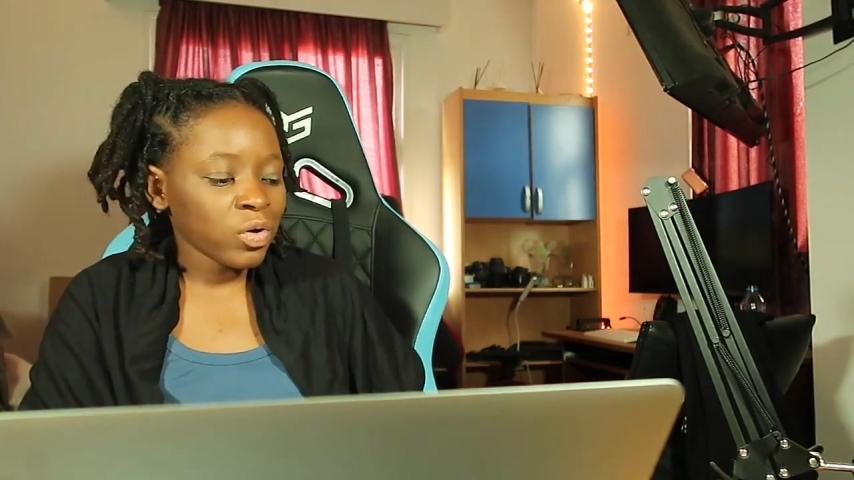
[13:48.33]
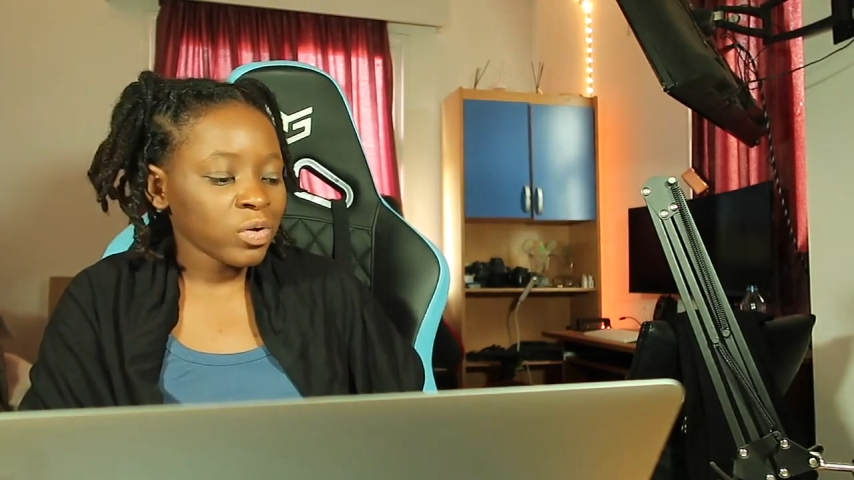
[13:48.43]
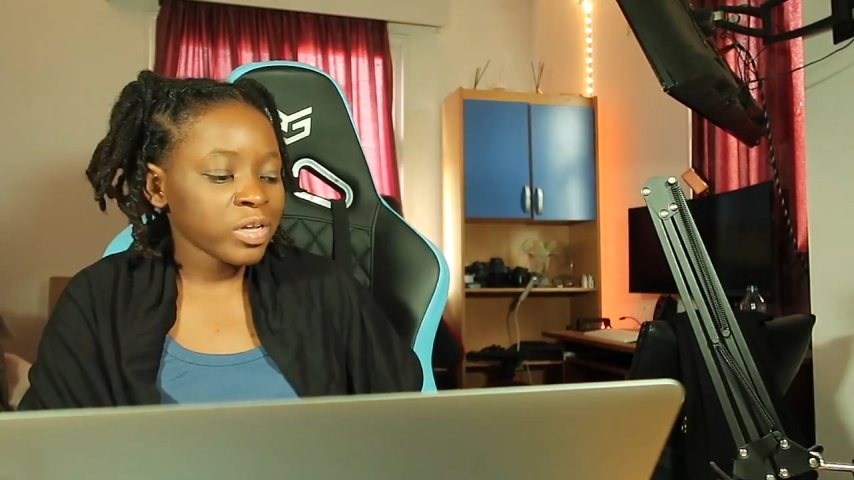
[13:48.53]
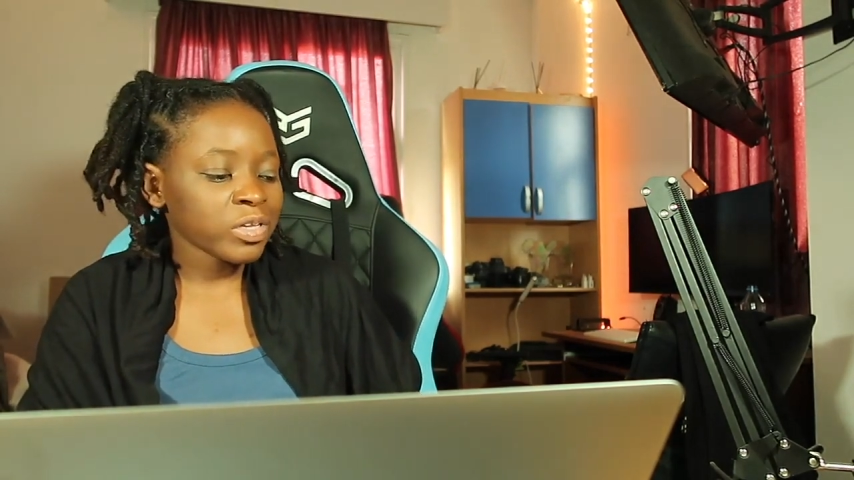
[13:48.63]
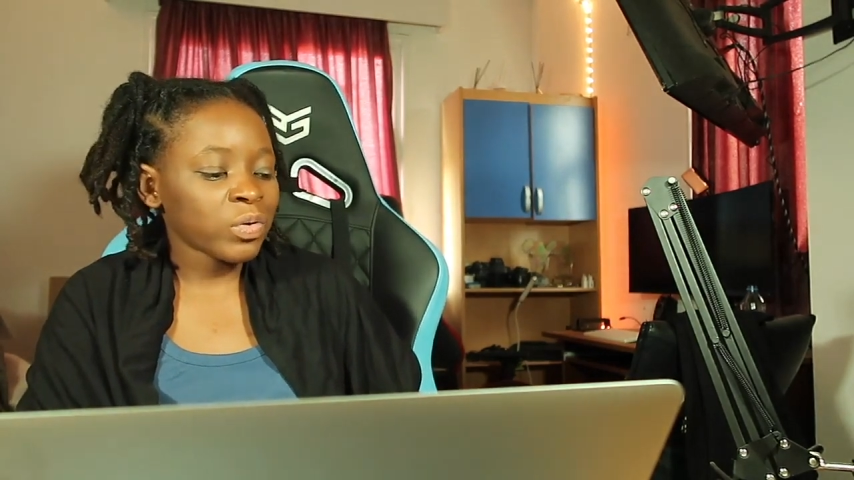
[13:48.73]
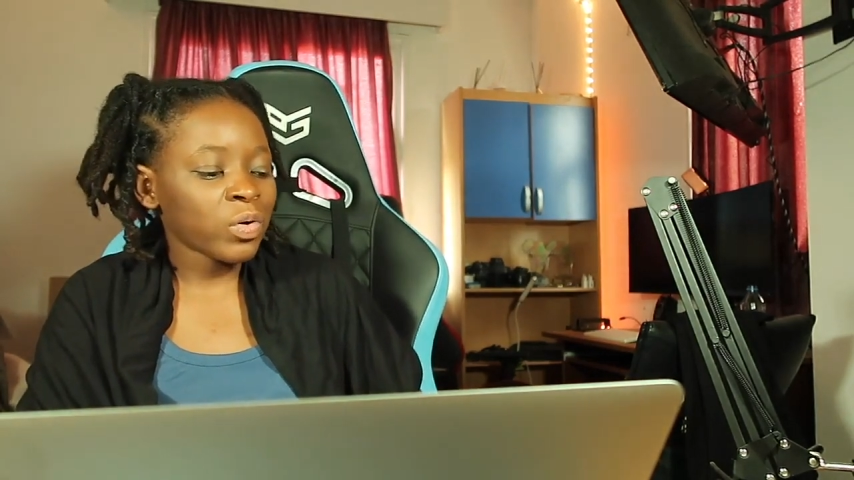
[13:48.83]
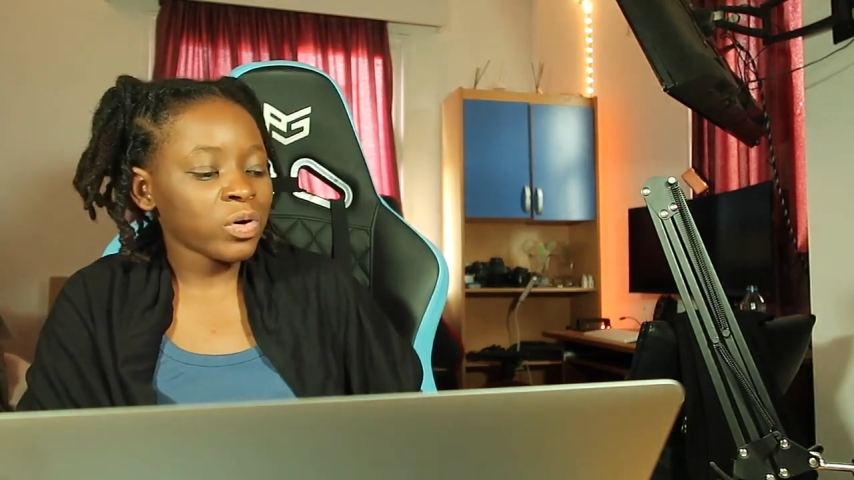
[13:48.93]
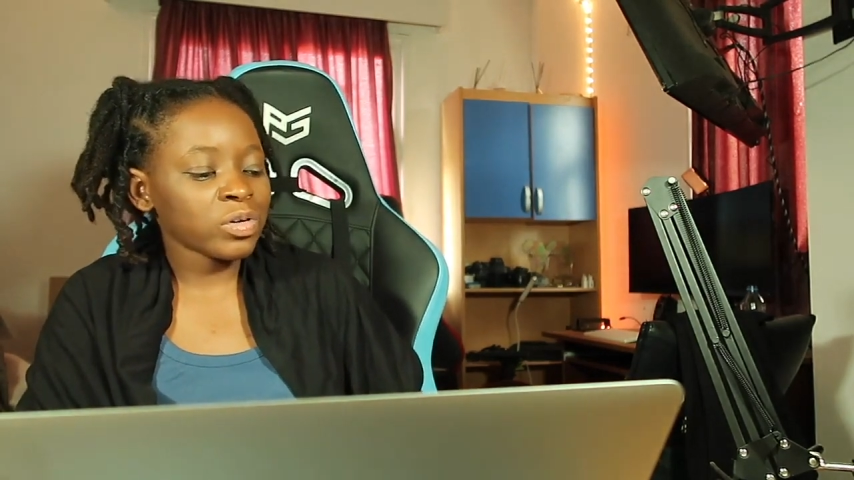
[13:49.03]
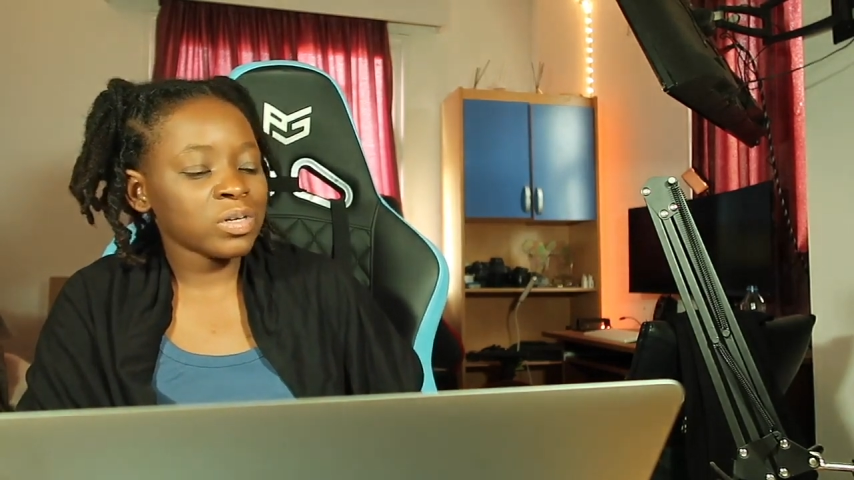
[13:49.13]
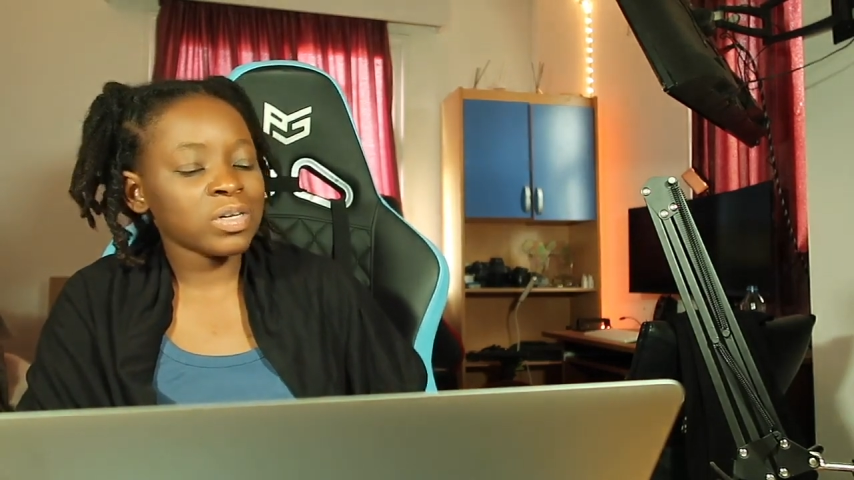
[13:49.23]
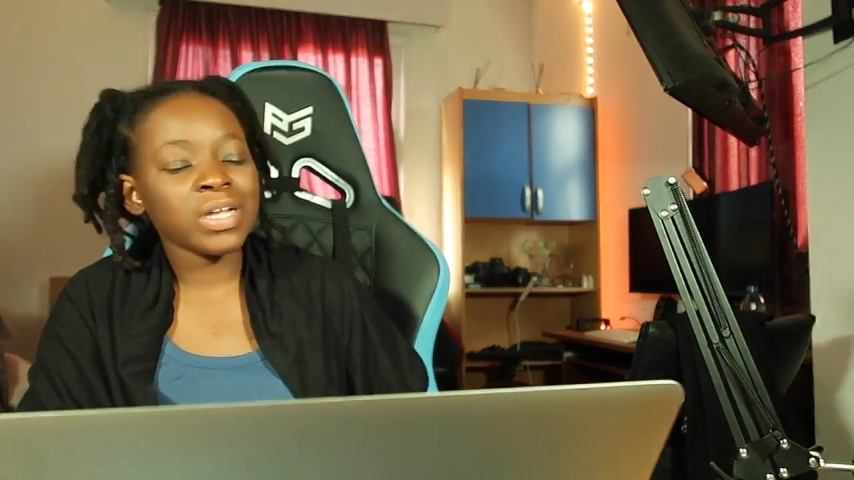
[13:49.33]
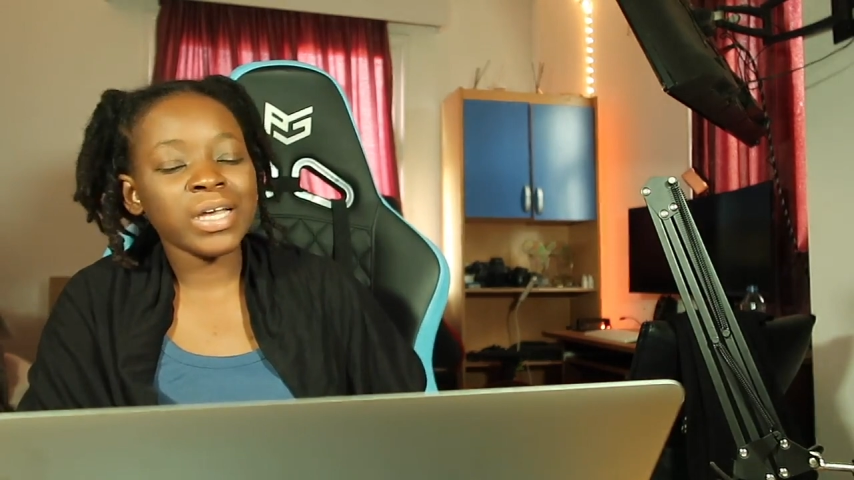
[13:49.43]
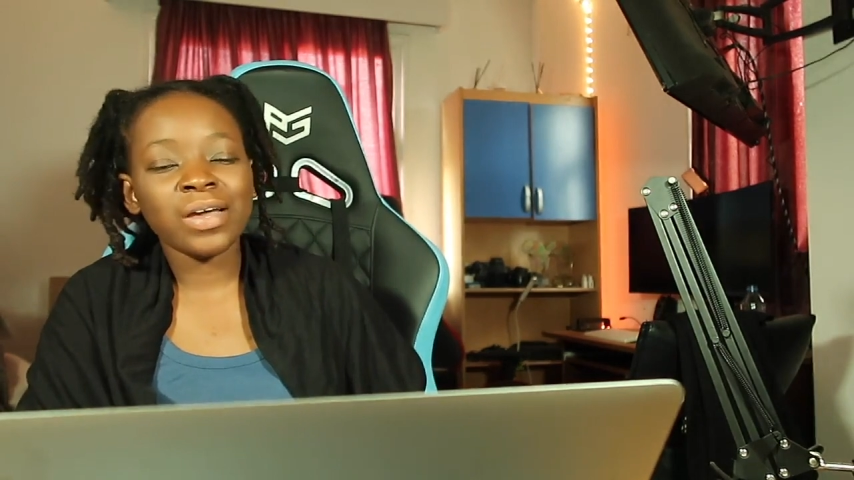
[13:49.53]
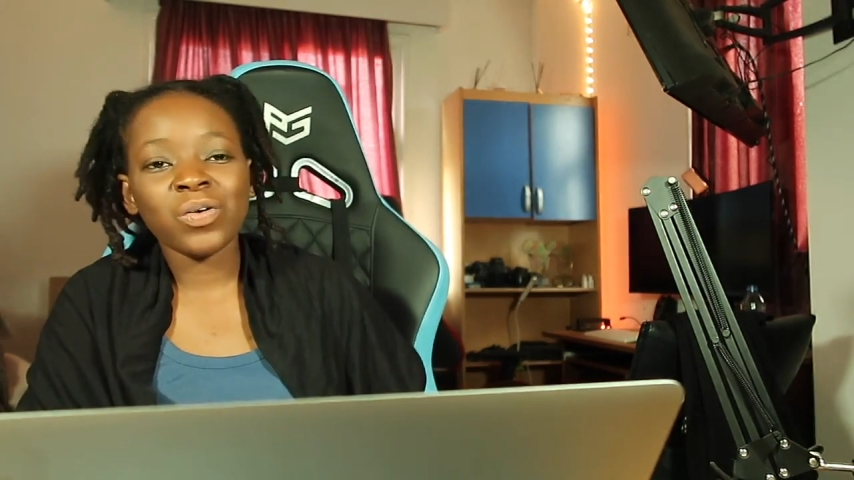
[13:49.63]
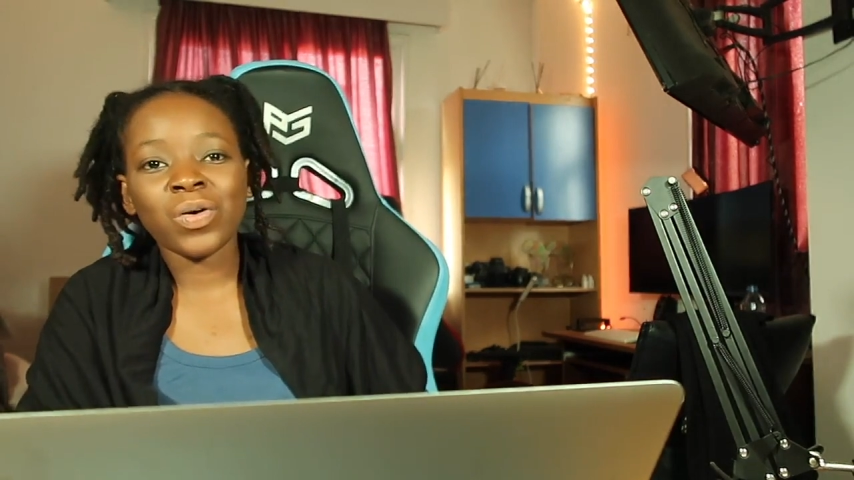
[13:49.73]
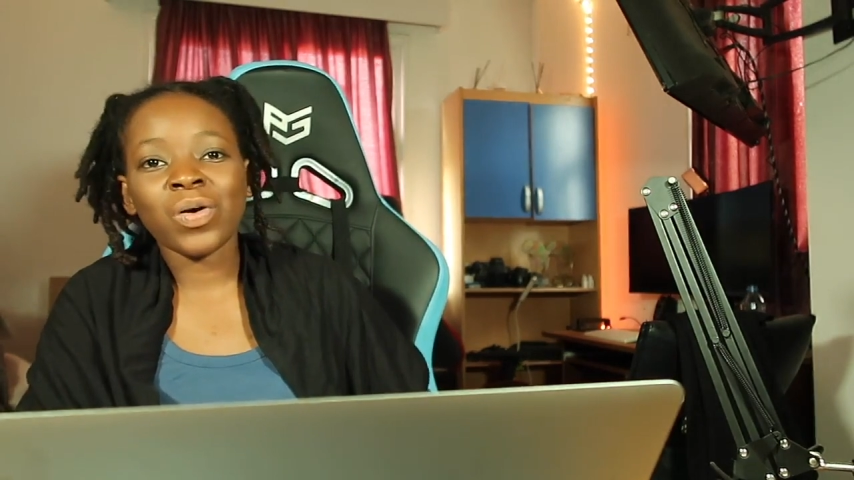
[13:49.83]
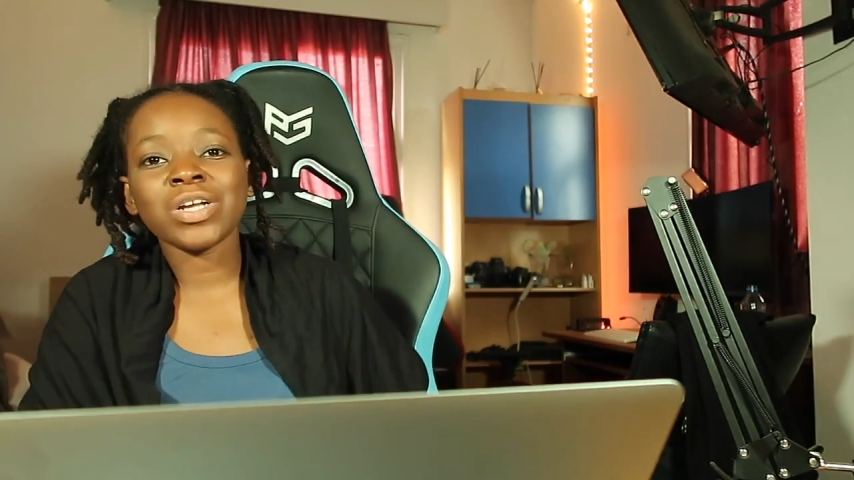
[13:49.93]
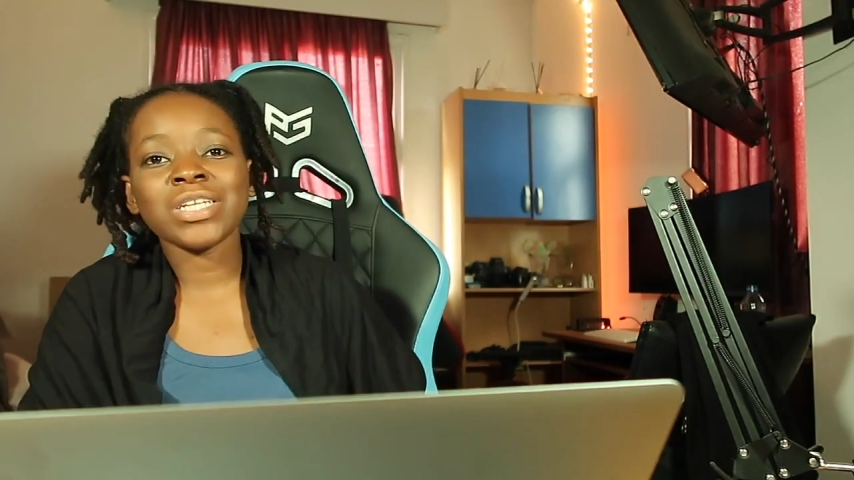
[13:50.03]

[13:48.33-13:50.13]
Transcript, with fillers: Always go, go